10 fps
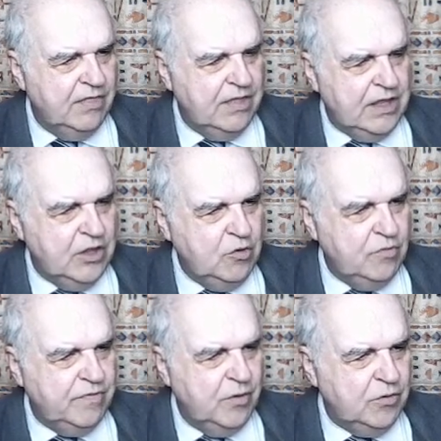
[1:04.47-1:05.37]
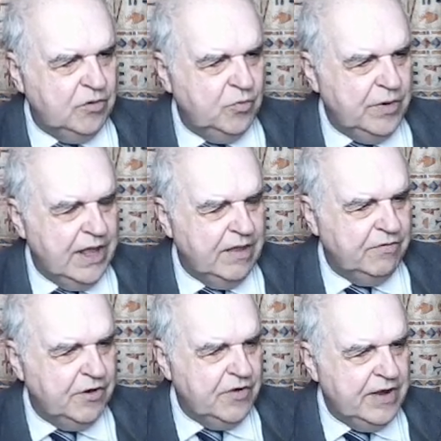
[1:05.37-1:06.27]
the new folder we
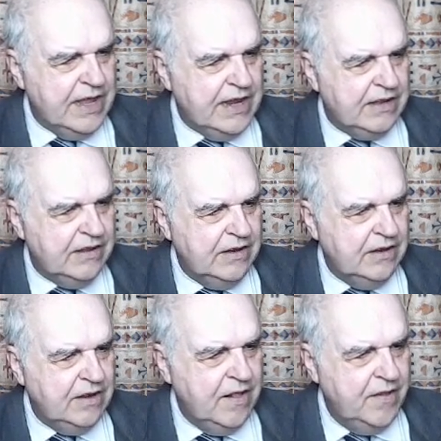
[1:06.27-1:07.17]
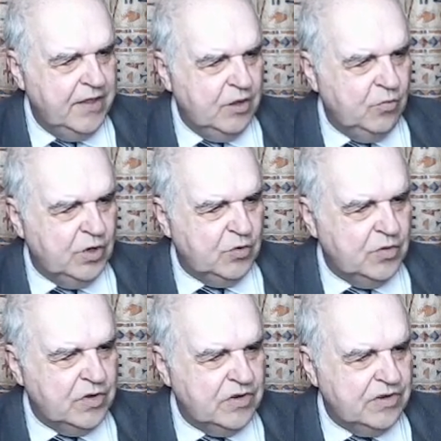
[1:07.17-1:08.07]
have created, which
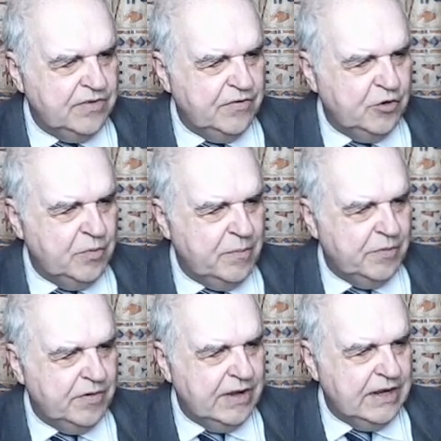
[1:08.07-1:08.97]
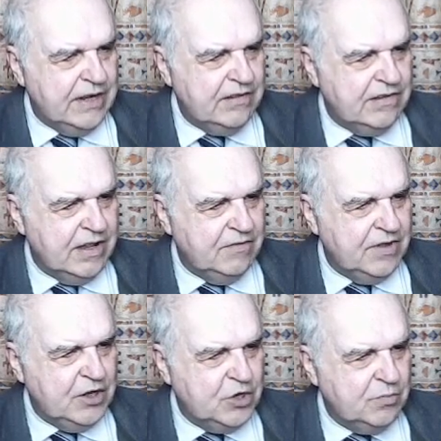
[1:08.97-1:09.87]
was, if you remember rightly,
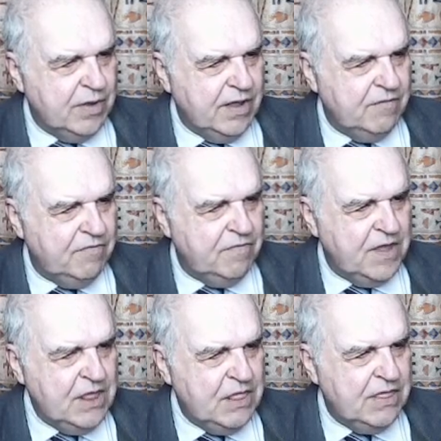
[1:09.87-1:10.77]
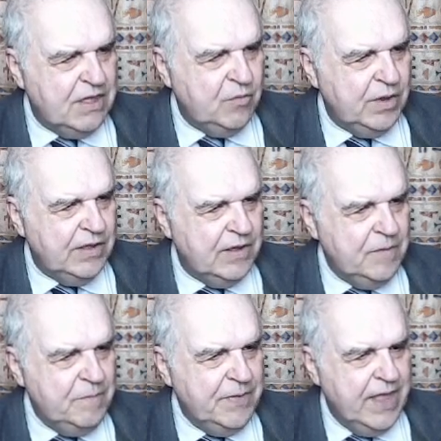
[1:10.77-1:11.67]
Salvation by Faith. There we
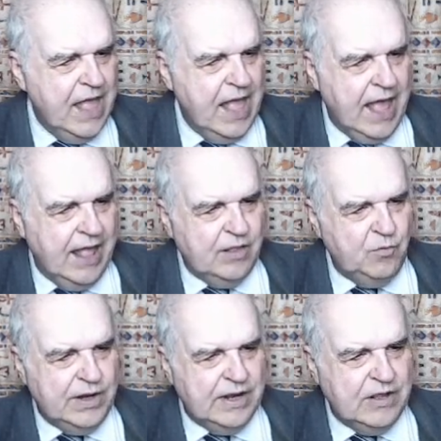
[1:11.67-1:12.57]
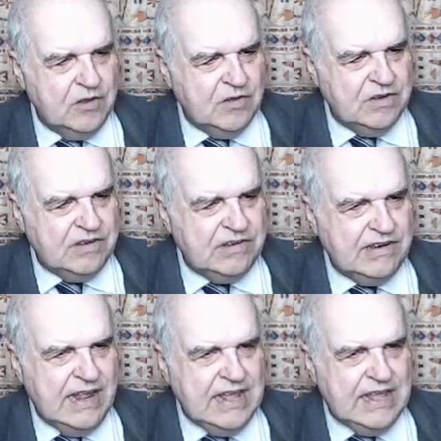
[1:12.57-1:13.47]
go. And then we click on
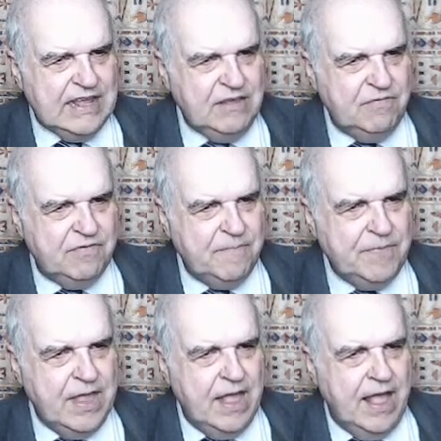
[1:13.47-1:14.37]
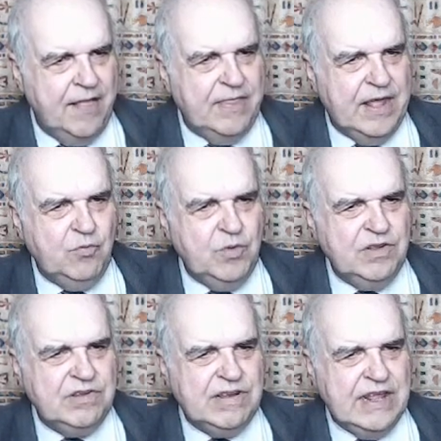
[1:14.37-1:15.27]
Save, and that
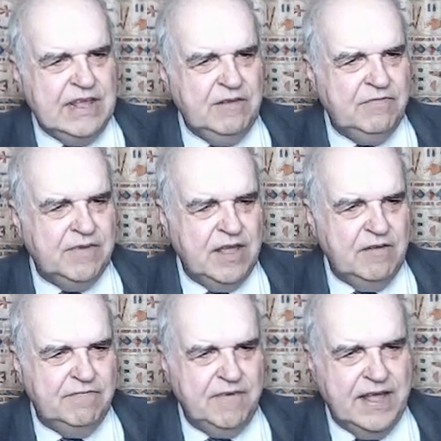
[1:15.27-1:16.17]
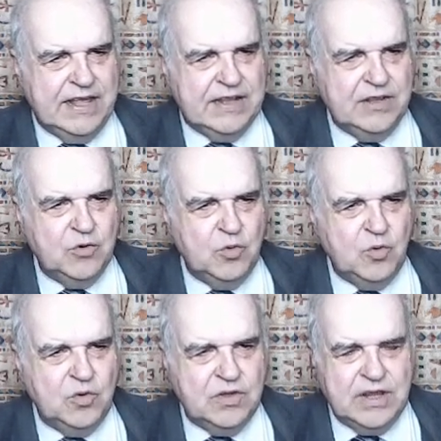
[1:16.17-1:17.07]
will save a file
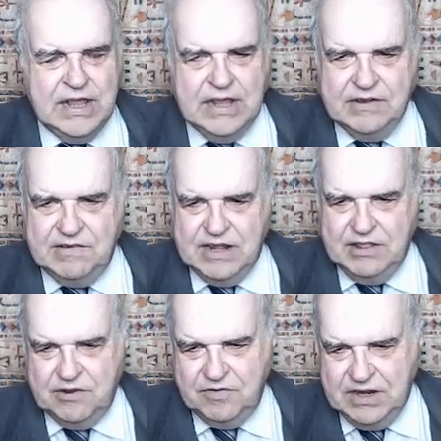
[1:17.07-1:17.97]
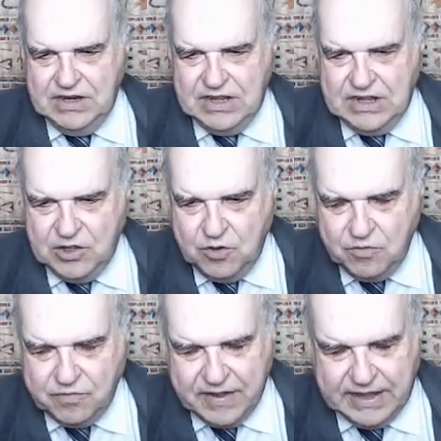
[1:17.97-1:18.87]
called Z3D
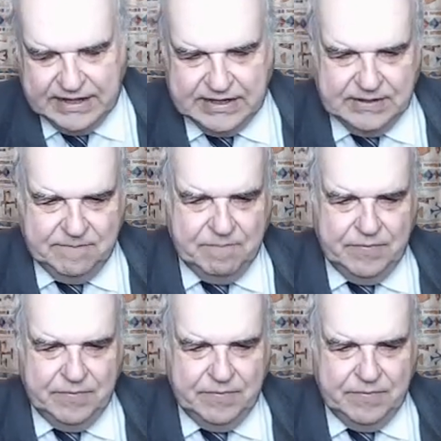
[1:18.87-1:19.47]
New File.